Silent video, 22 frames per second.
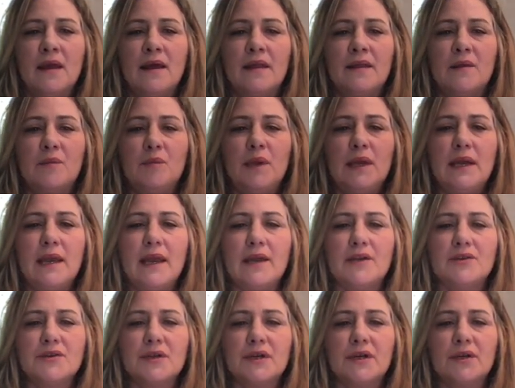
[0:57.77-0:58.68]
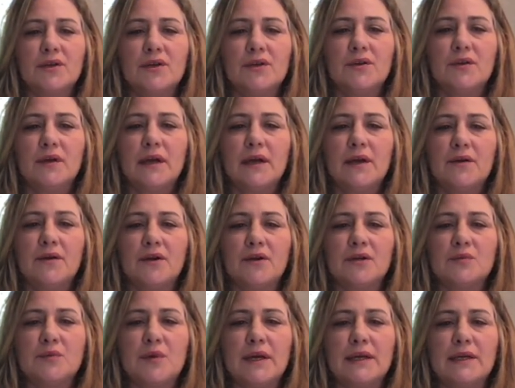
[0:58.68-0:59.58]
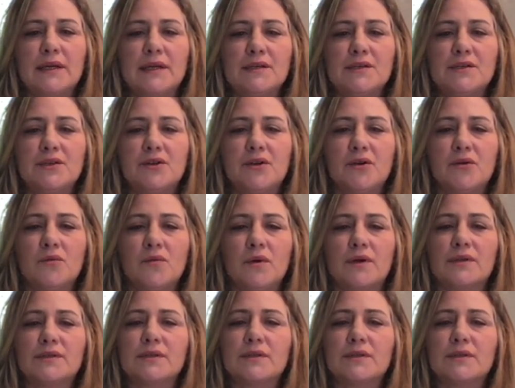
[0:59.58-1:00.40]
The pediatric acute care nurse practitioner works